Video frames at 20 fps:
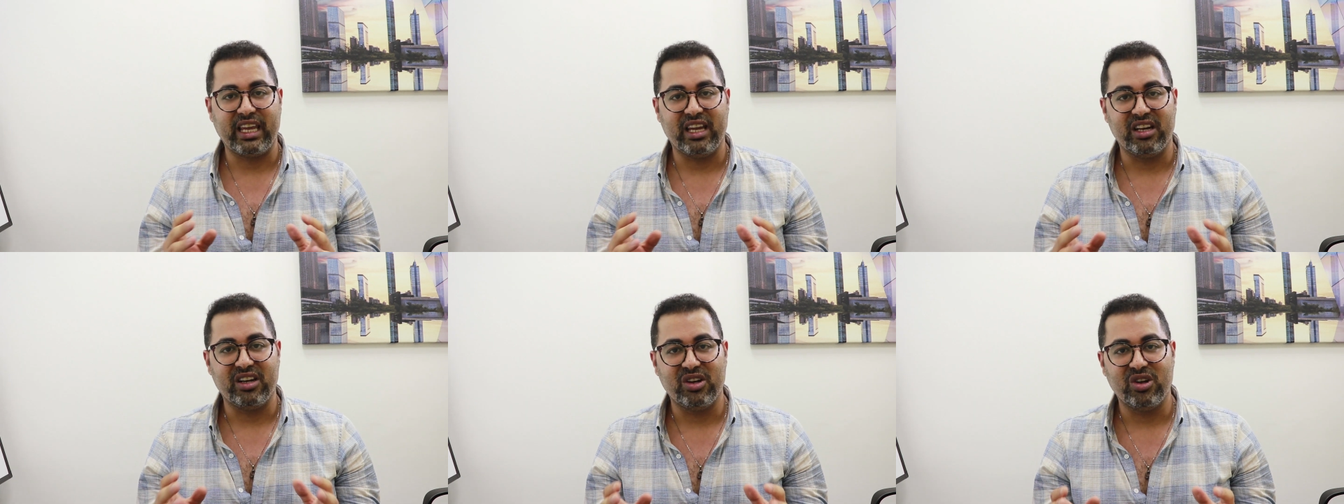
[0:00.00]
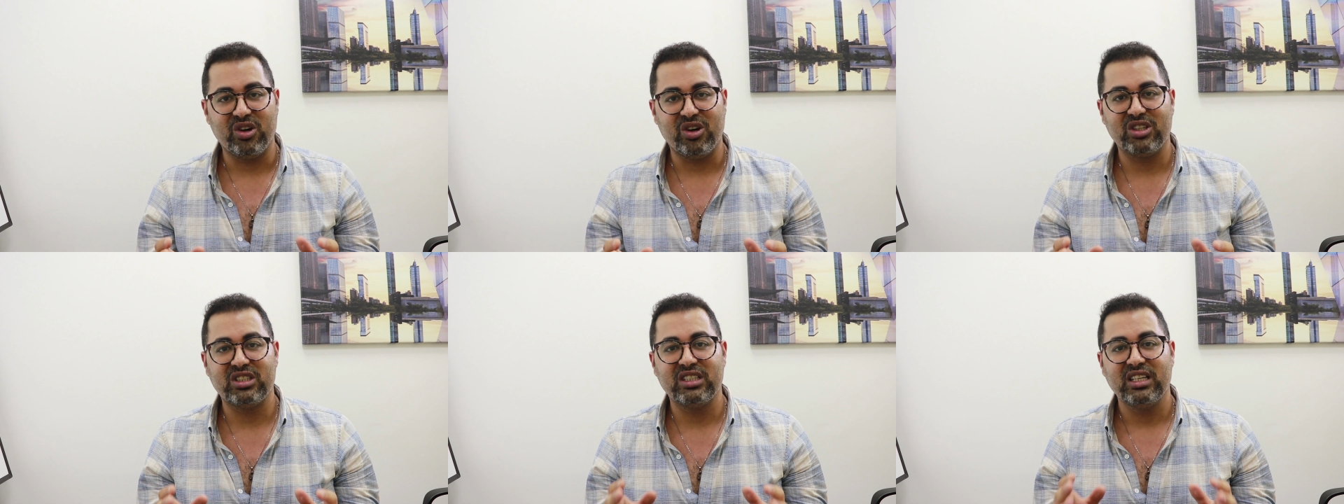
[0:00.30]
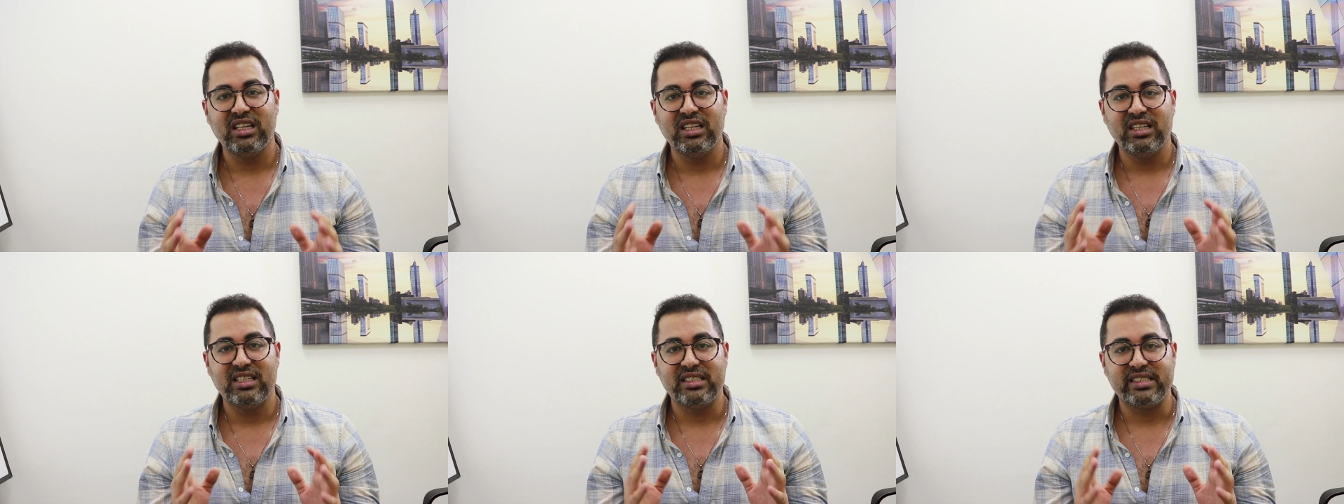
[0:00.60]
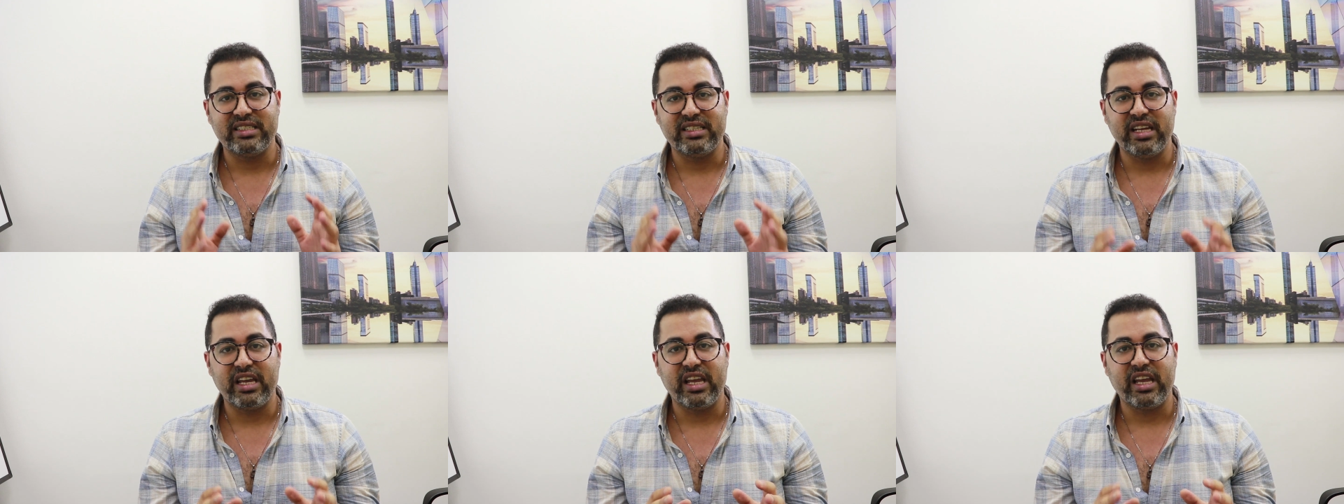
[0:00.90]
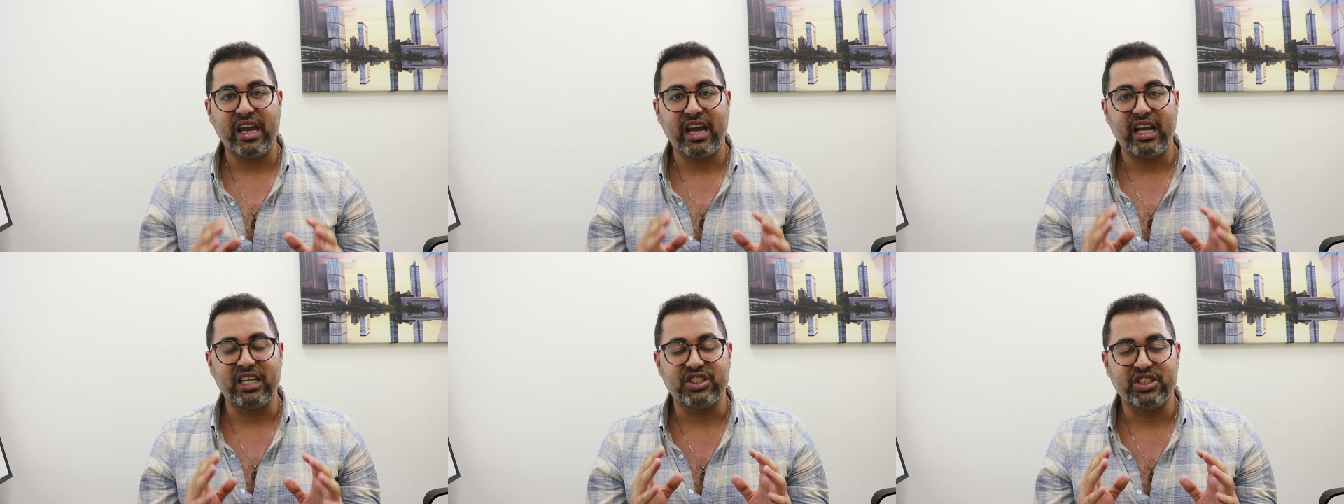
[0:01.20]
cannot
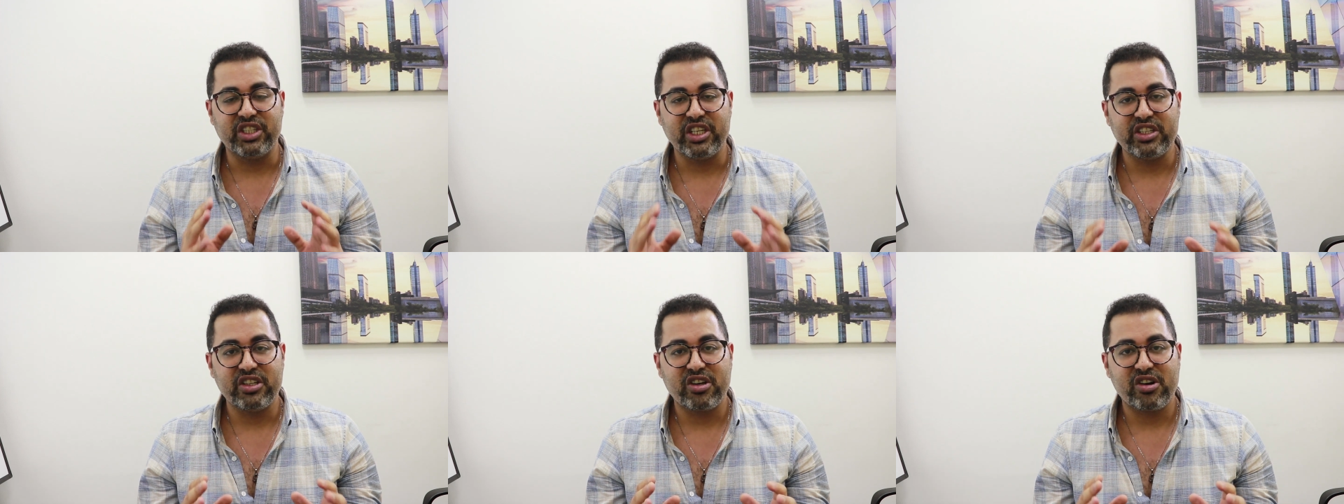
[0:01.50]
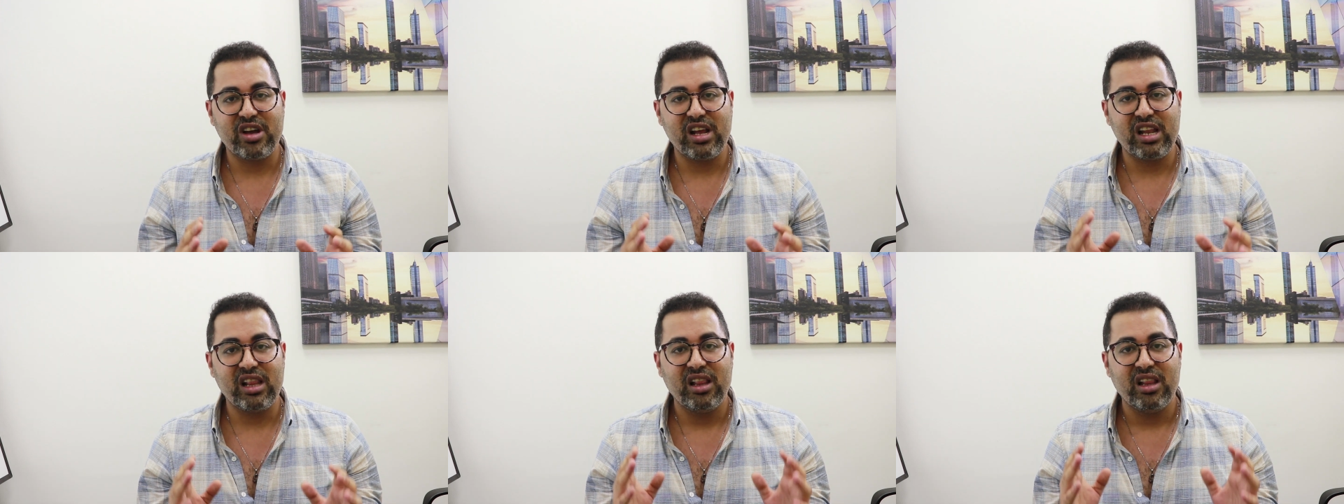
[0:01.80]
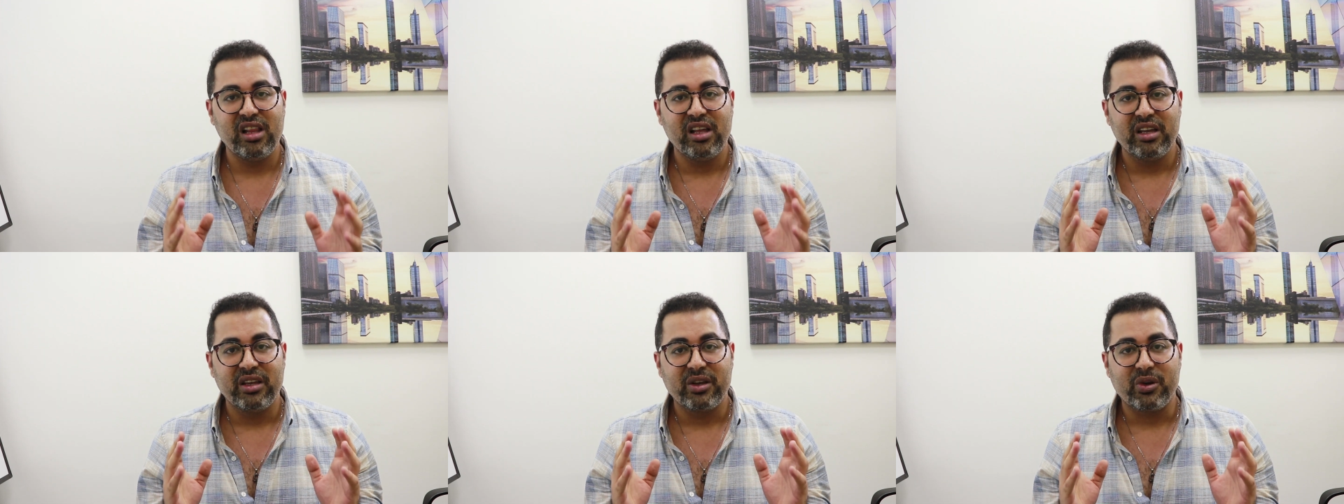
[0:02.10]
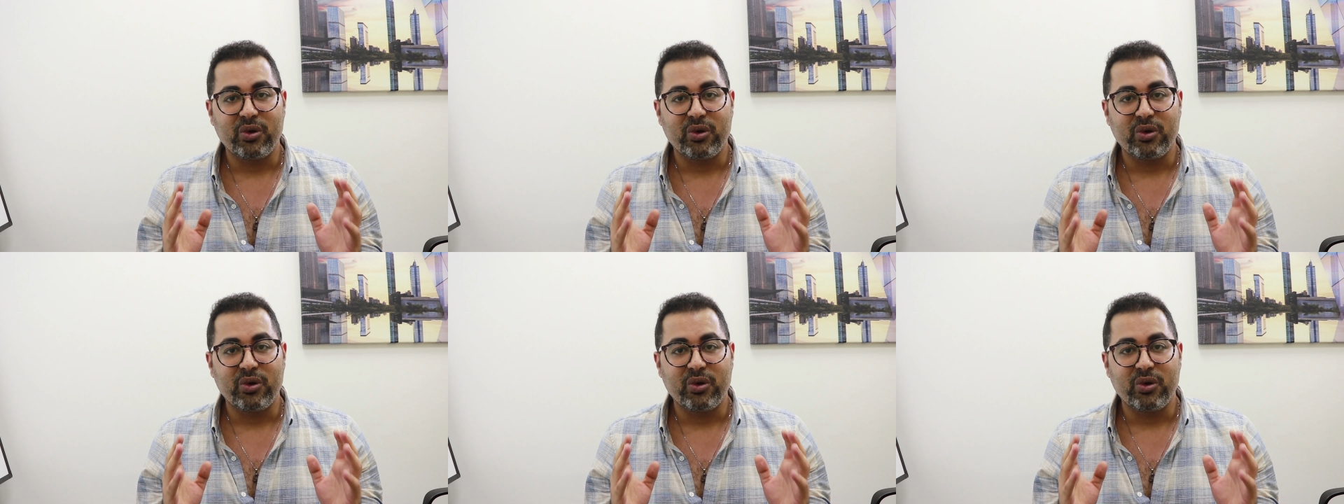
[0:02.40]
say a general